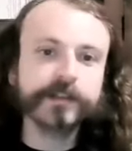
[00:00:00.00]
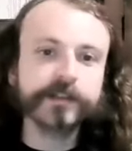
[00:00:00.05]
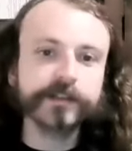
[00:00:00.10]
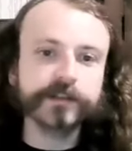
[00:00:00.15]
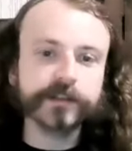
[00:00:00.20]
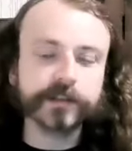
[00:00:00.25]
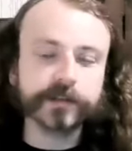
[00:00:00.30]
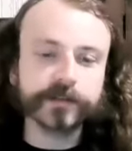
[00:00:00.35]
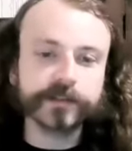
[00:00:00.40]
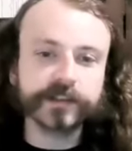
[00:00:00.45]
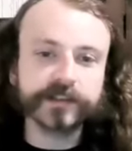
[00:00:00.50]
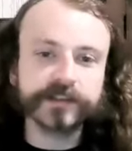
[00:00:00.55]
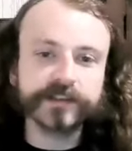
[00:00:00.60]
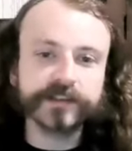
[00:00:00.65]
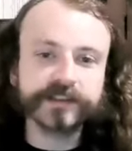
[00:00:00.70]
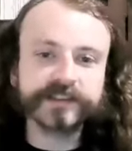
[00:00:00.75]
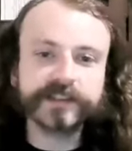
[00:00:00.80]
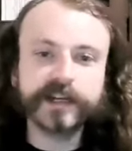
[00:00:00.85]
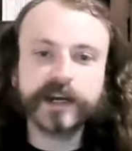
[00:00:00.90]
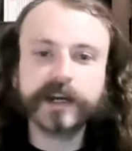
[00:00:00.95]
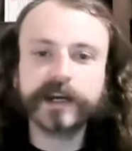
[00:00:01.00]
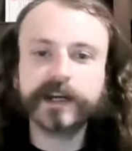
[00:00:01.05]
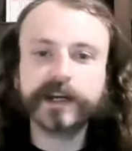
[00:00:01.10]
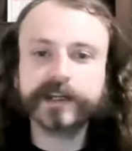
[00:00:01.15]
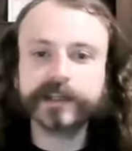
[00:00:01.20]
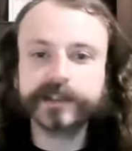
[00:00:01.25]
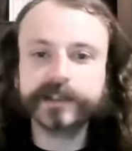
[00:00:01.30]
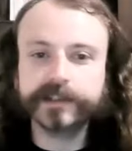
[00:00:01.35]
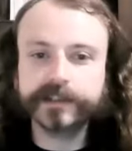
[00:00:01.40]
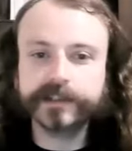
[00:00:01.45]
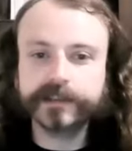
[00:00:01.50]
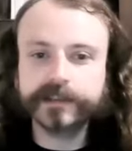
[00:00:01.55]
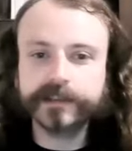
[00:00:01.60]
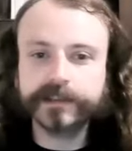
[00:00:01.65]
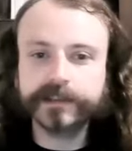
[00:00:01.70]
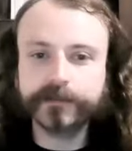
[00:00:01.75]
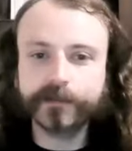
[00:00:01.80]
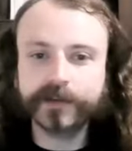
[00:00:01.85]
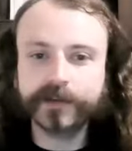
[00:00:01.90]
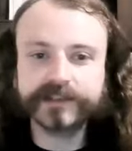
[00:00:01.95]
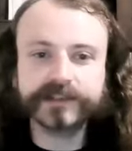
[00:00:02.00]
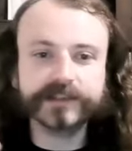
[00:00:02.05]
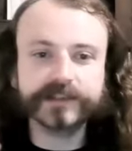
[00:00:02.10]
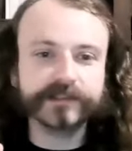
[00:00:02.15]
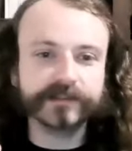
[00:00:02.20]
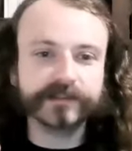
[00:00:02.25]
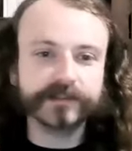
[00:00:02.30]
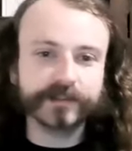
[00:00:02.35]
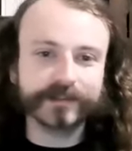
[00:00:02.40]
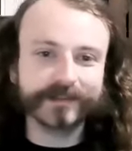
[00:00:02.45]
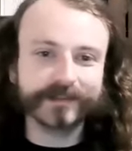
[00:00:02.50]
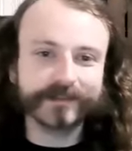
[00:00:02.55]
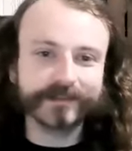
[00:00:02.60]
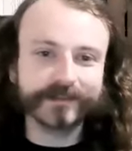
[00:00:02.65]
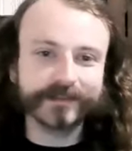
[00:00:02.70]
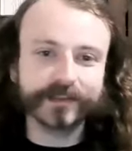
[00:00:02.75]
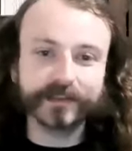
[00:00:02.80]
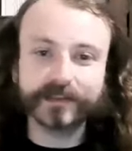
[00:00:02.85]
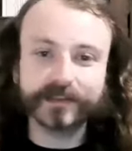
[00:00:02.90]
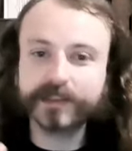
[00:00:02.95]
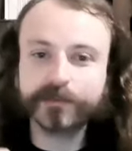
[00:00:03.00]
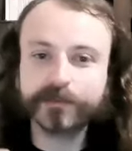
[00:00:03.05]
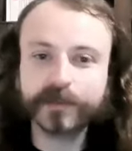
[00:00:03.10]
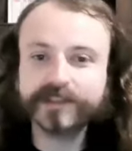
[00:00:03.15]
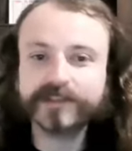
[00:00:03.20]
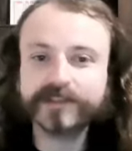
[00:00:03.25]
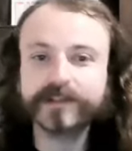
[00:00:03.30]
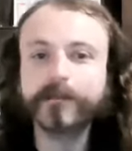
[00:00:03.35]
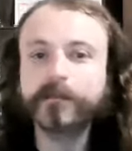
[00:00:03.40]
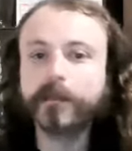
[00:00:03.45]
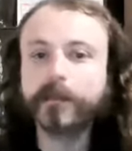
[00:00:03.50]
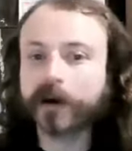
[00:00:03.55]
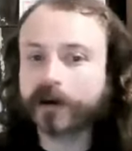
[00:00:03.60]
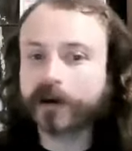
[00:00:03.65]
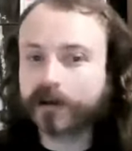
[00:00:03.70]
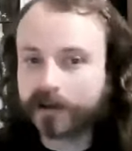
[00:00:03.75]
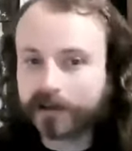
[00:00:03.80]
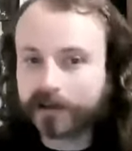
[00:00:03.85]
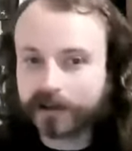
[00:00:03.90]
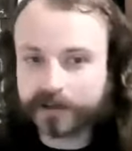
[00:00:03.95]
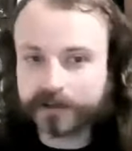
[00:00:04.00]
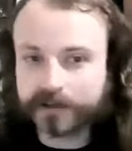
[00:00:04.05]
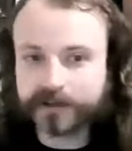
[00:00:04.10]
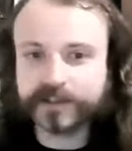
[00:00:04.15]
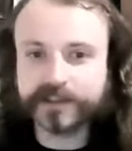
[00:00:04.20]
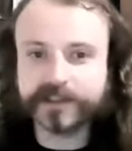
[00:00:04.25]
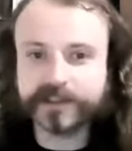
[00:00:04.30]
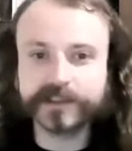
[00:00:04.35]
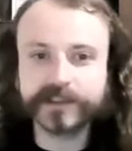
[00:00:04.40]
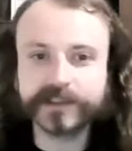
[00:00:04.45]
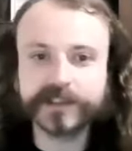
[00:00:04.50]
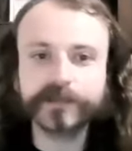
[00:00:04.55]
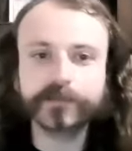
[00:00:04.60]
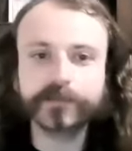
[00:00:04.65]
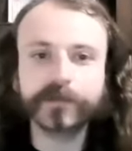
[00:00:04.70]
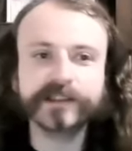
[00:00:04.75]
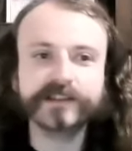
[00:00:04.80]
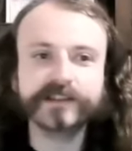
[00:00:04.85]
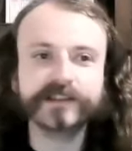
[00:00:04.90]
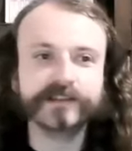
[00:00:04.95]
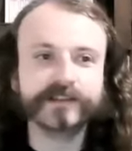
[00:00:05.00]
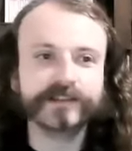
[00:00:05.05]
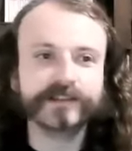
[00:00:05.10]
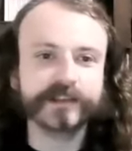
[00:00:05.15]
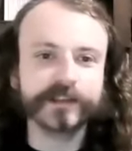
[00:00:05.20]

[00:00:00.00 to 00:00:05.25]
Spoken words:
This guy, he wasn't, he wasn't a martyr. He wasn't